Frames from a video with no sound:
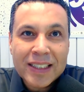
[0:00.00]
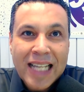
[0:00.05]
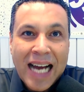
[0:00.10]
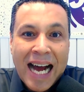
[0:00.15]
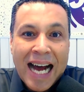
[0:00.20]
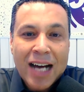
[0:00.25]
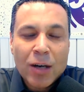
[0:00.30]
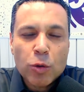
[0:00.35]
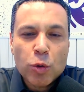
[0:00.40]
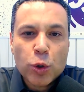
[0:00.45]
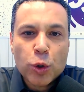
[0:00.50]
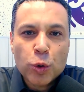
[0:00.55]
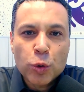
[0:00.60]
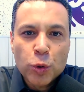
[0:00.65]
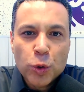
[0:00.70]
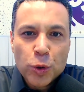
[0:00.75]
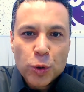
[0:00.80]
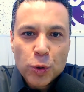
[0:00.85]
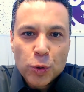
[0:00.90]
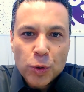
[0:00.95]
with the
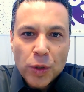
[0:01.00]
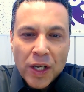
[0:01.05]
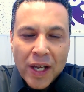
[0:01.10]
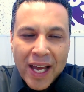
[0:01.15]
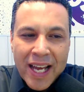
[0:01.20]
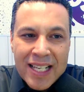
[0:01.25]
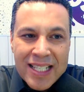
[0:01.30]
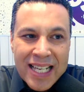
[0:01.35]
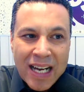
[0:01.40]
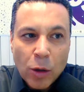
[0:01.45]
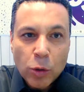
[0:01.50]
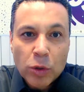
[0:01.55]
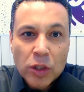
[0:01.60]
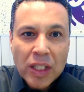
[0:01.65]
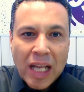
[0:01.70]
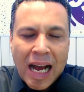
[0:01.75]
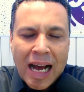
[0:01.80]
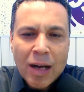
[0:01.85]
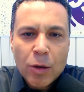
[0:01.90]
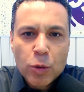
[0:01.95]
purpose to
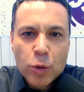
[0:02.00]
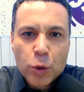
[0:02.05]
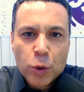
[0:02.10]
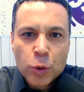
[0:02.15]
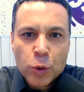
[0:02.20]
exalt